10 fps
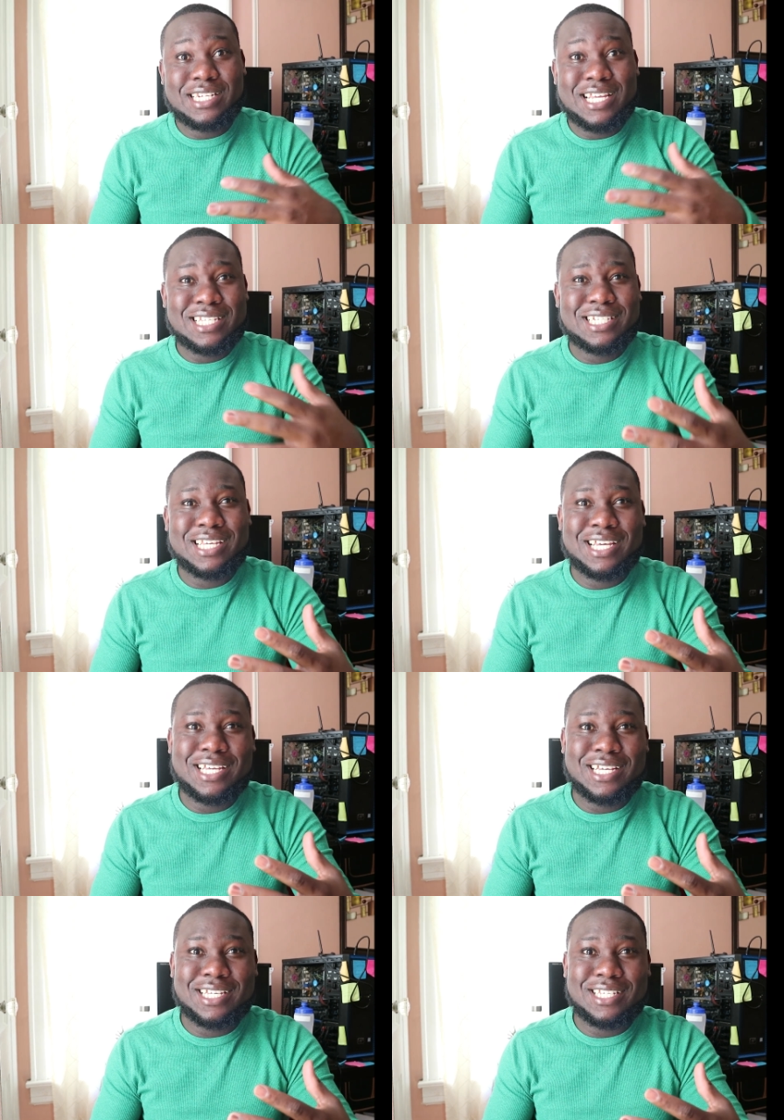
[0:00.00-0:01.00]
this
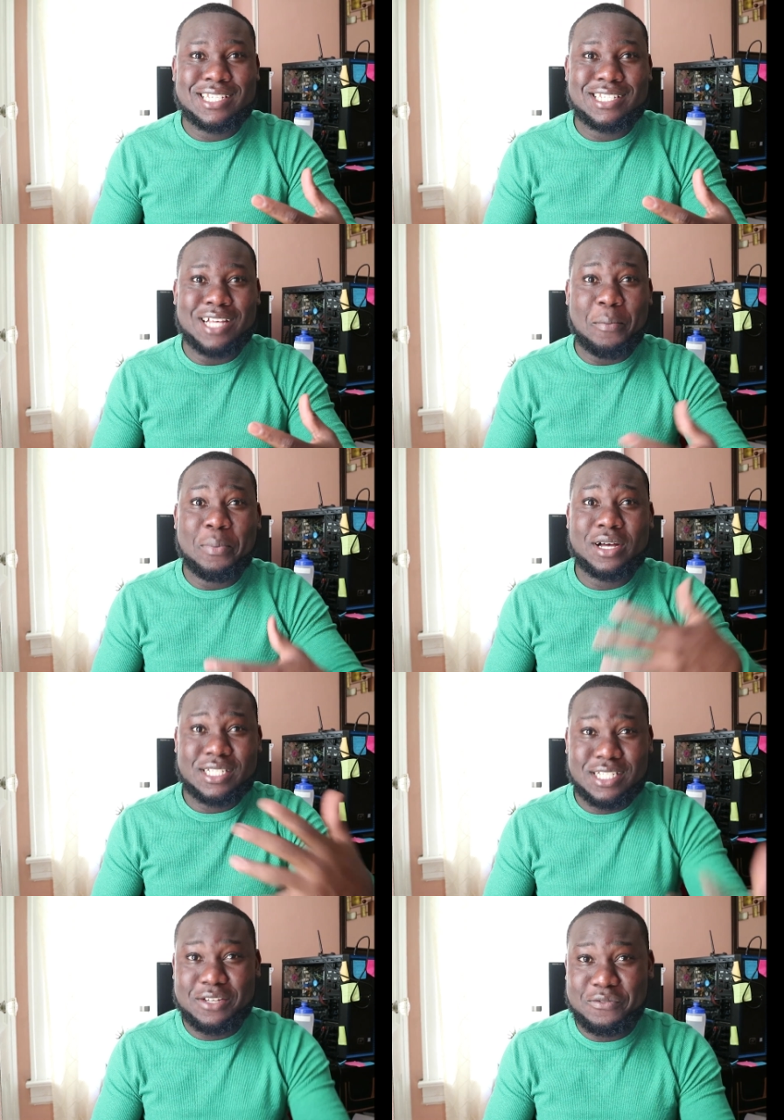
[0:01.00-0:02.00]
is a
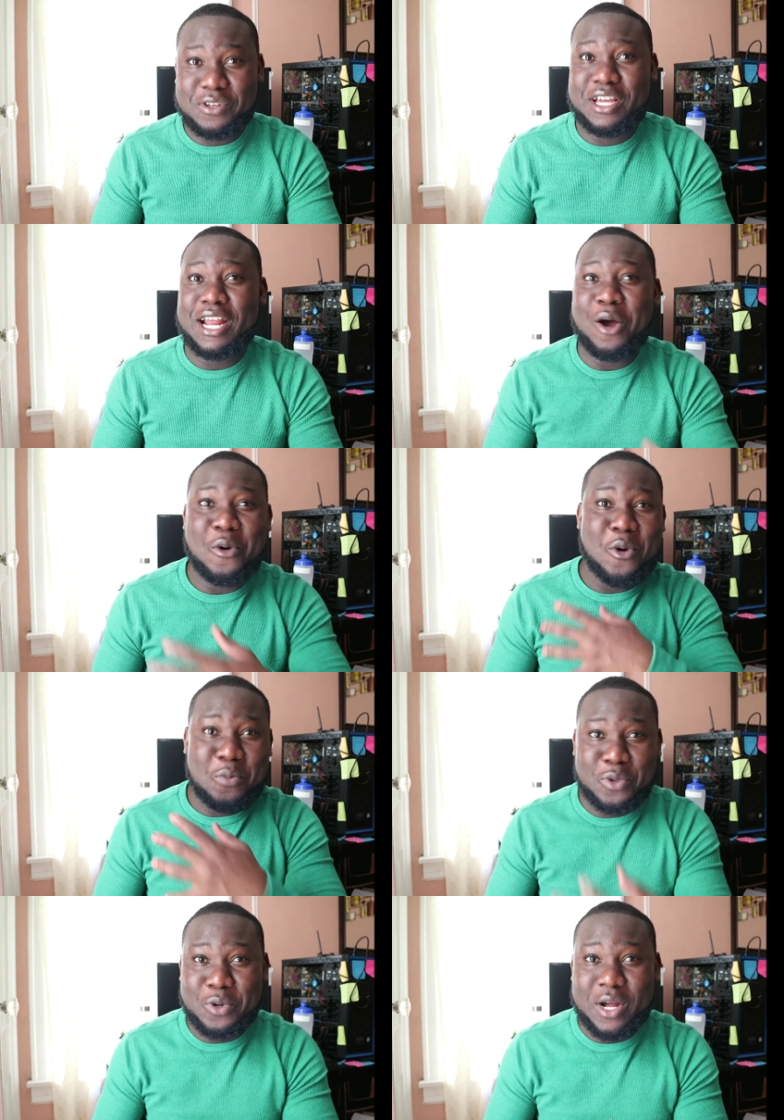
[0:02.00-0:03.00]
positive video and I
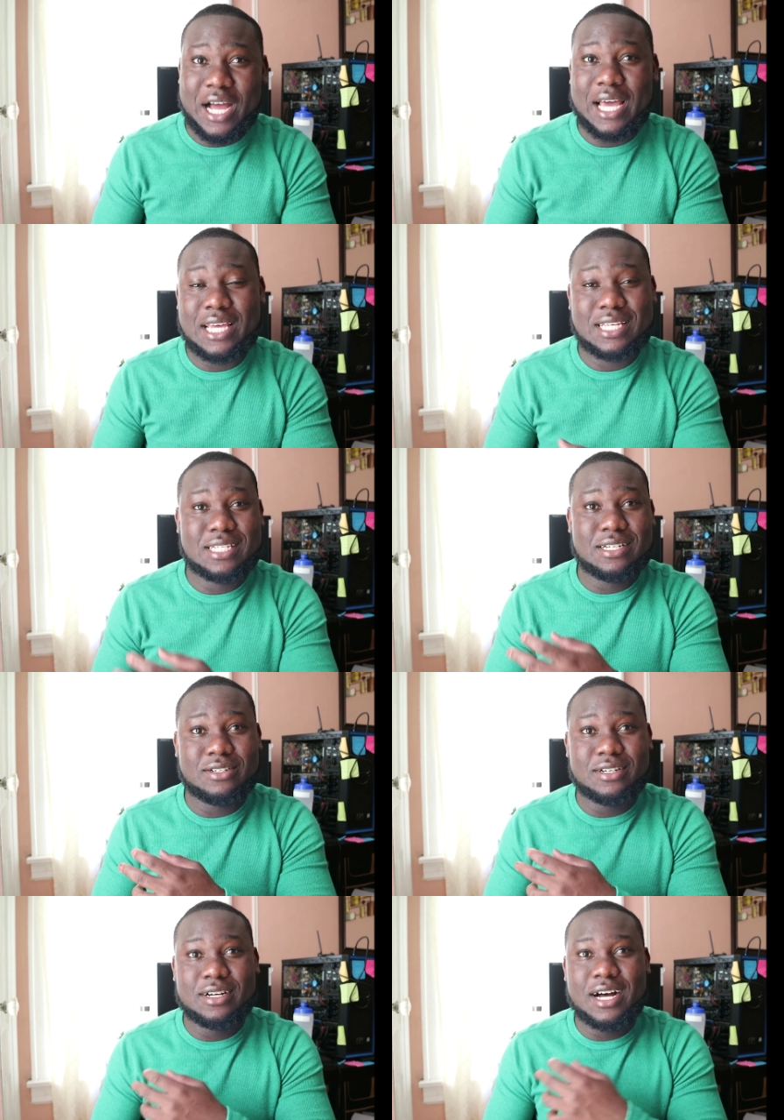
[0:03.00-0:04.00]
hope you guys, you
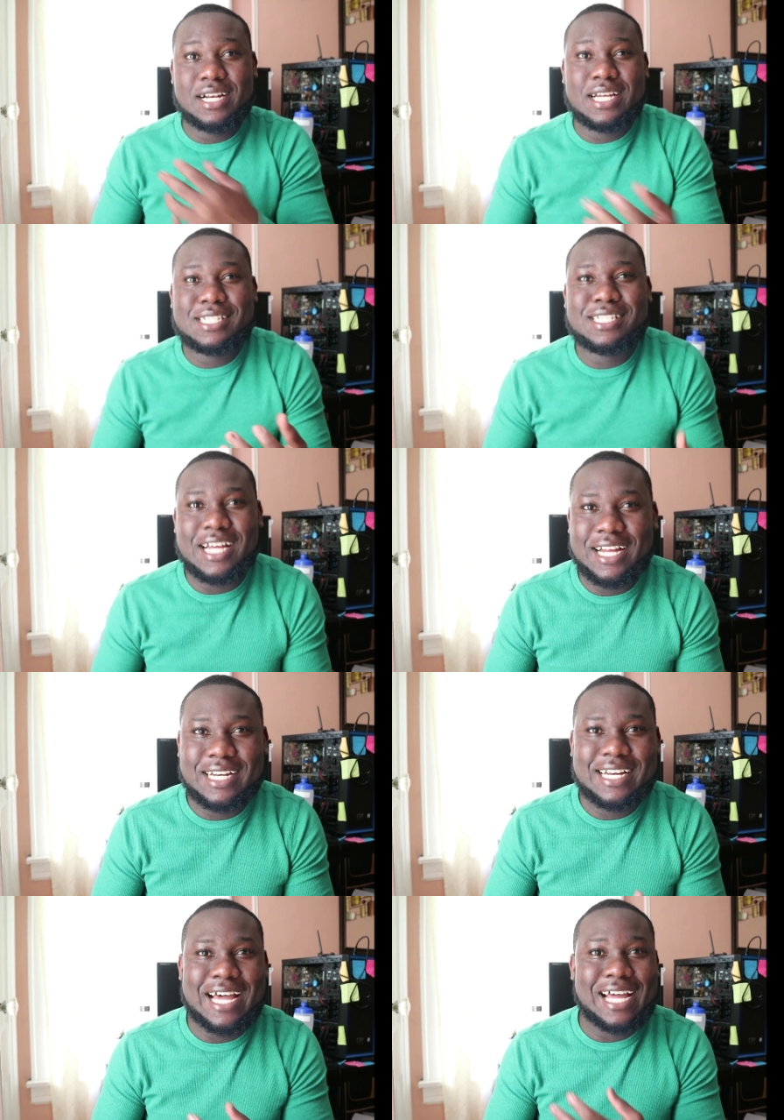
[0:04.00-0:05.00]
know,
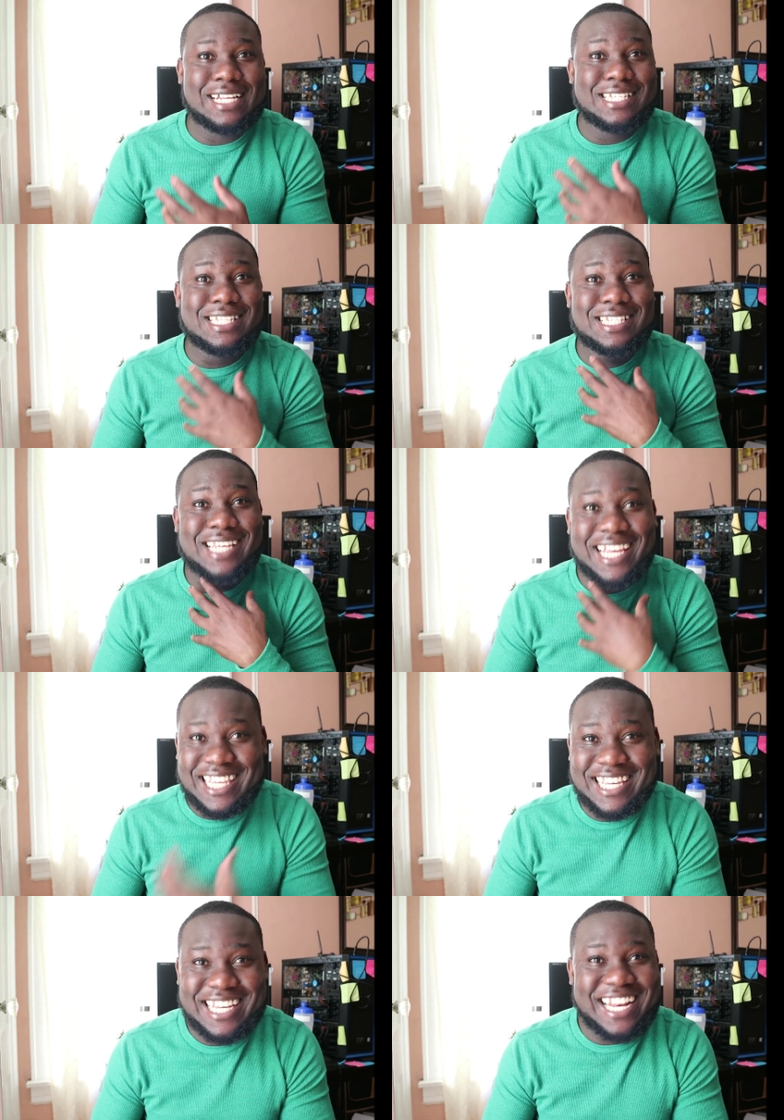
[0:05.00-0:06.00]
understand and take
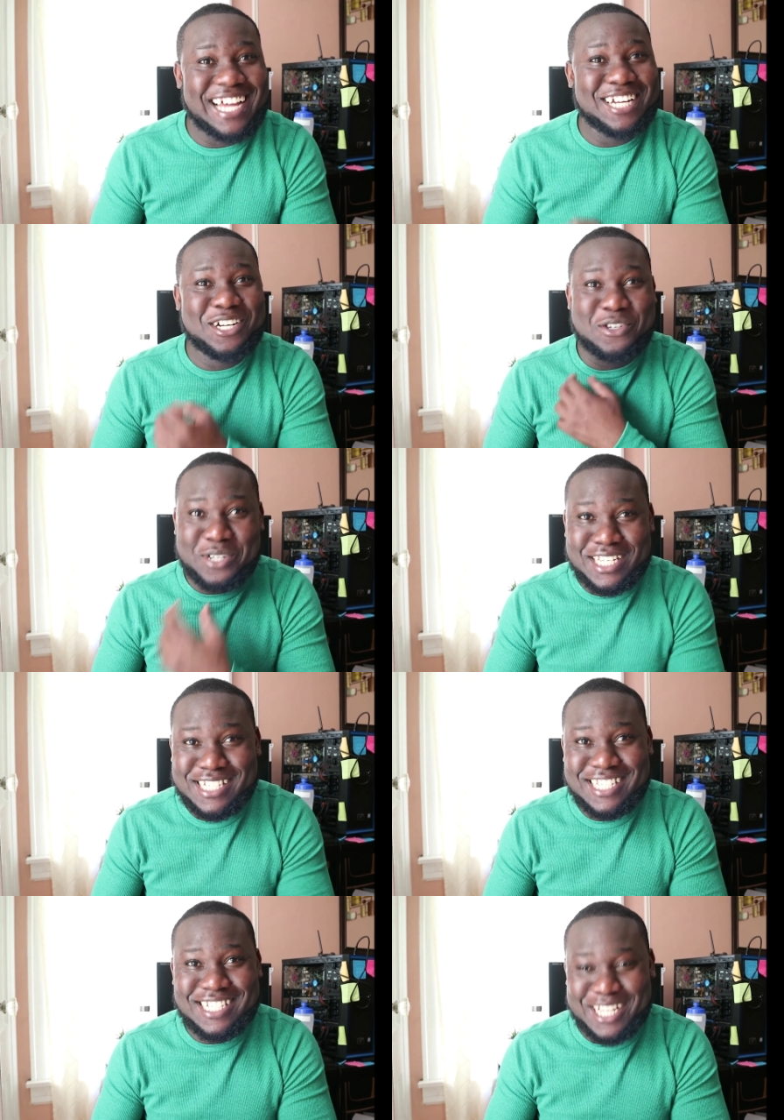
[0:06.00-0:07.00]
heed and do
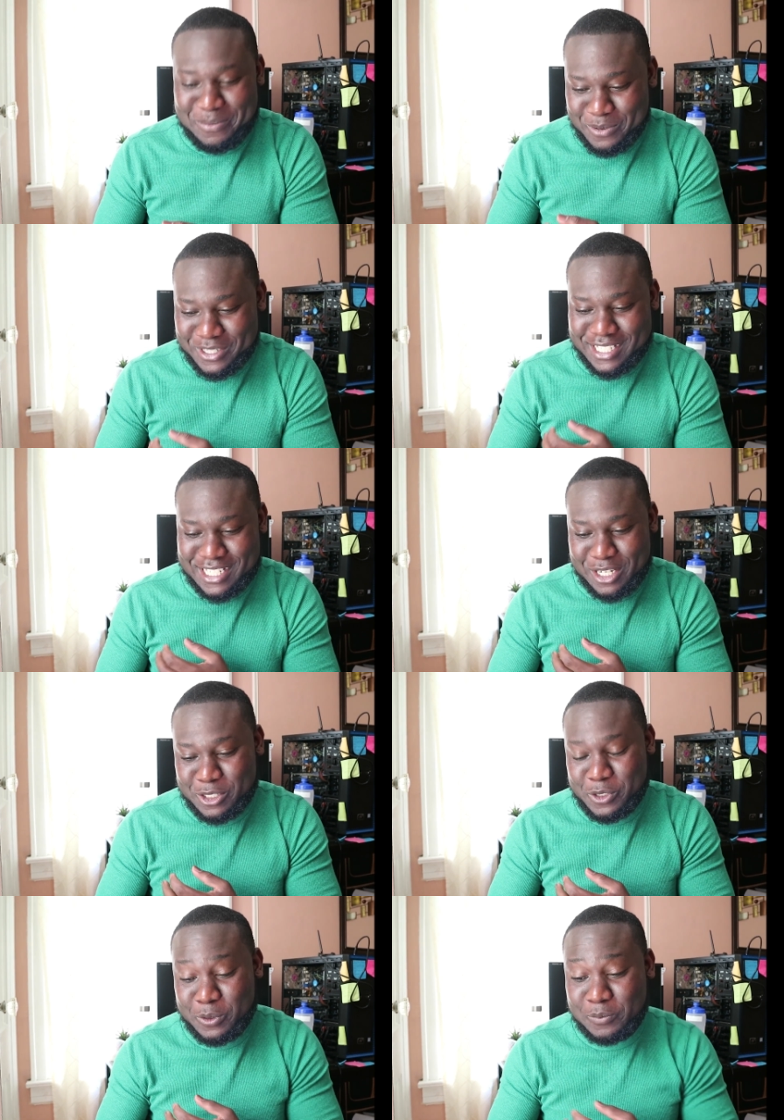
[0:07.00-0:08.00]
these things I'm going to tell you
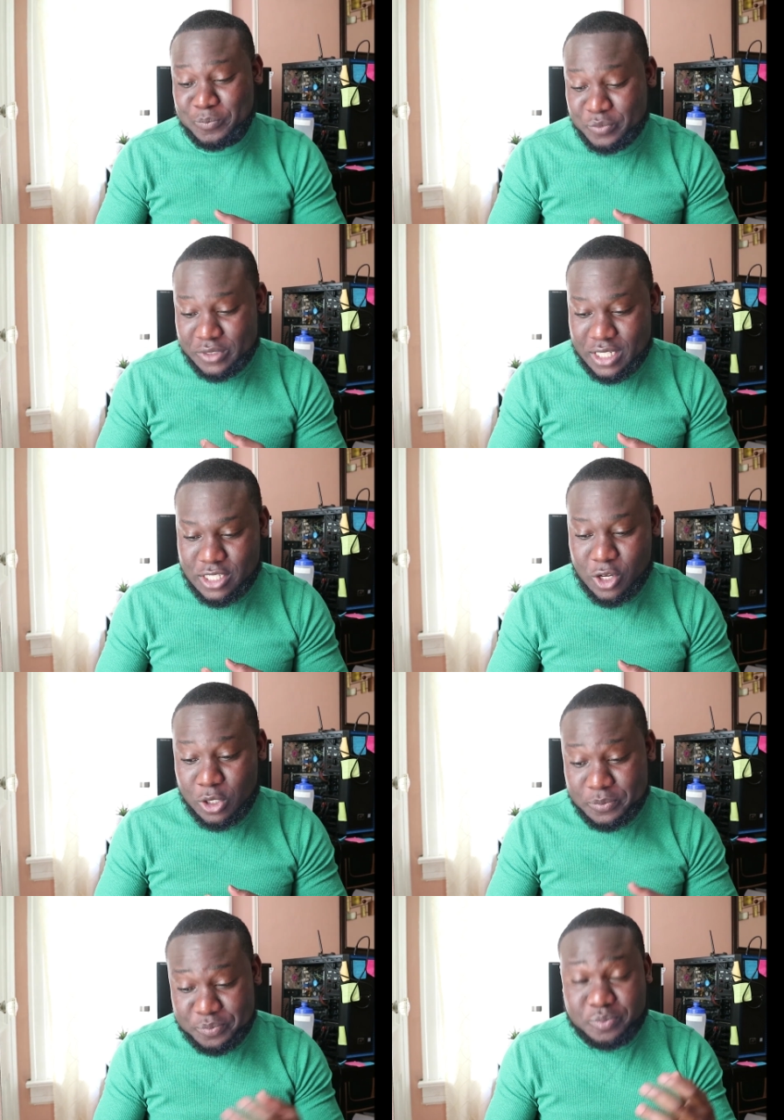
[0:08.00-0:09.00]
to do.
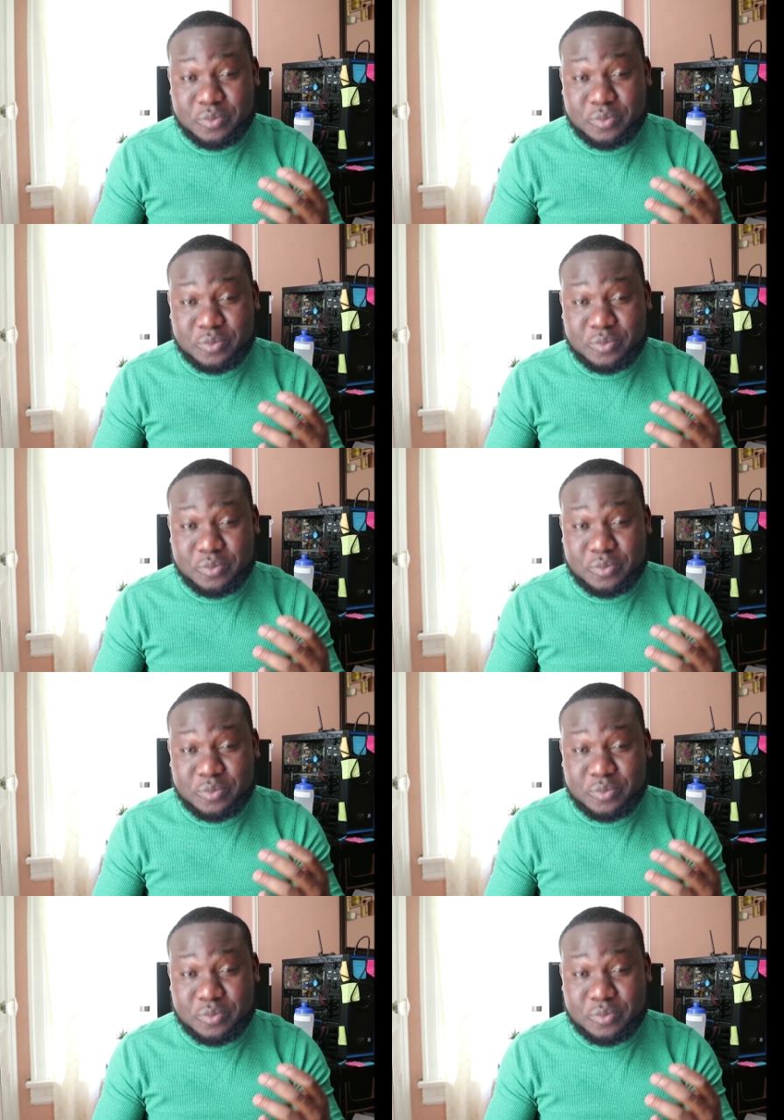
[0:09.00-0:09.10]
So